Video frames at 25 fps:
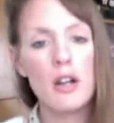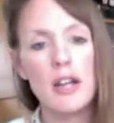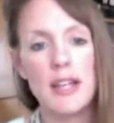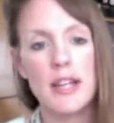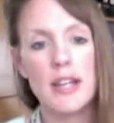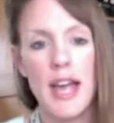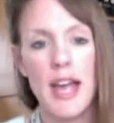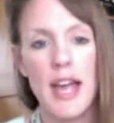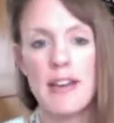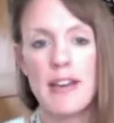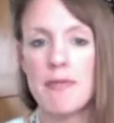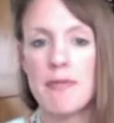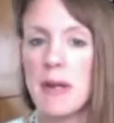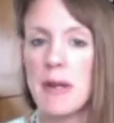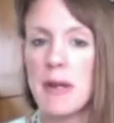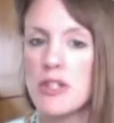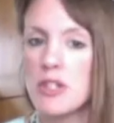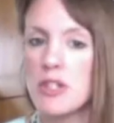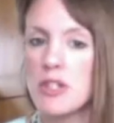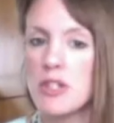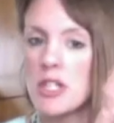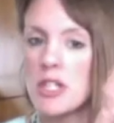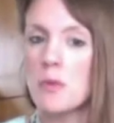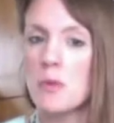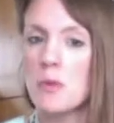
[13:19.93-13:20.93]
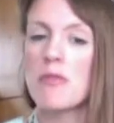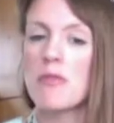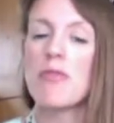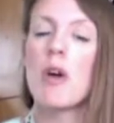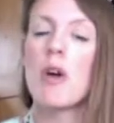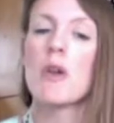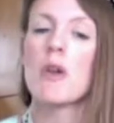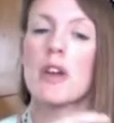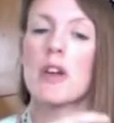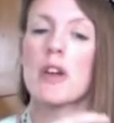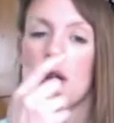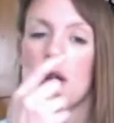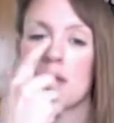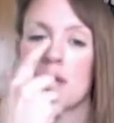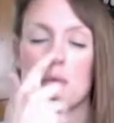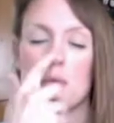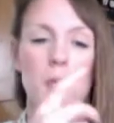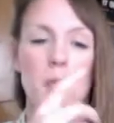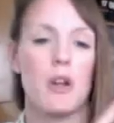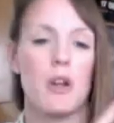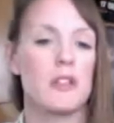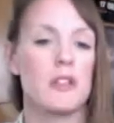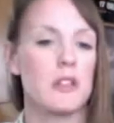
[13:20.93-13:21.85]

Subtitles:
Again, mentioned this with Roller Coaster World.